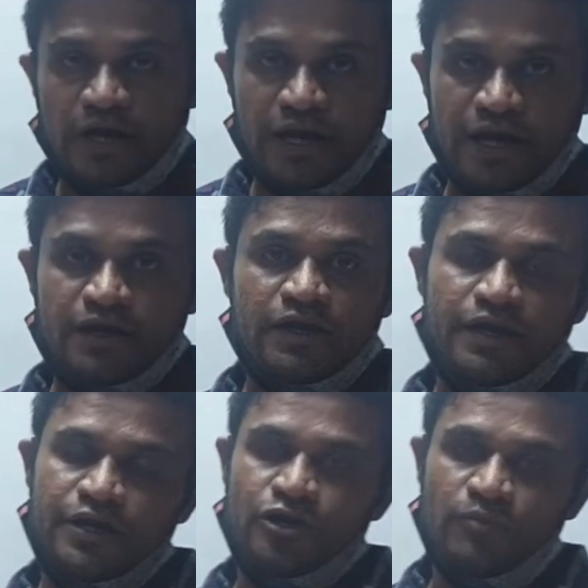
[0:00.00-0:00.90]
8
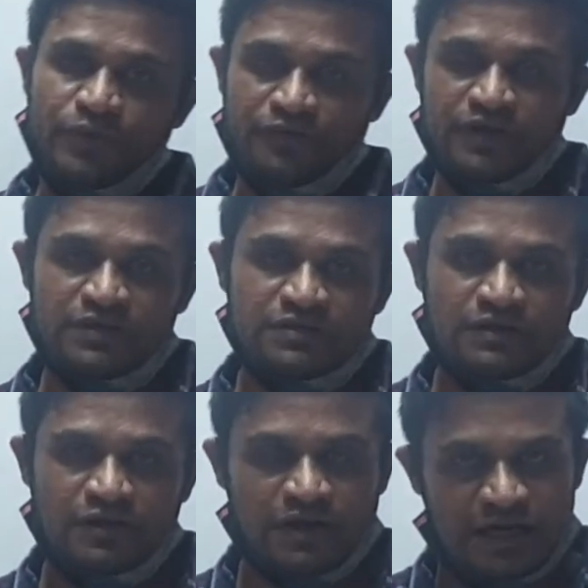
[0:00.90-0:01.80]
in your previous
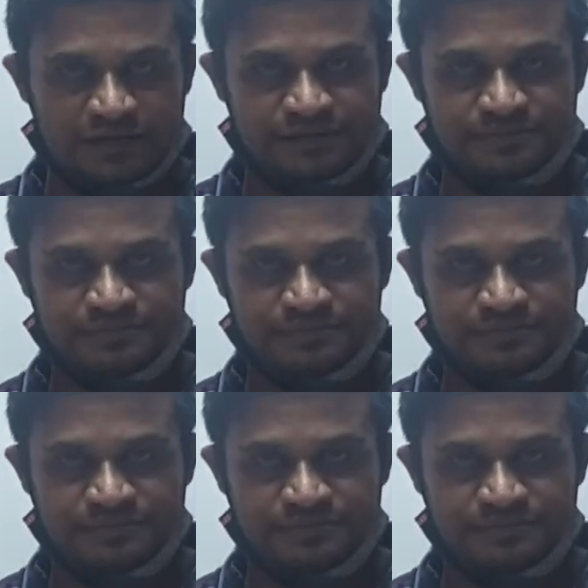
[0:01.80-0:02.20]
class.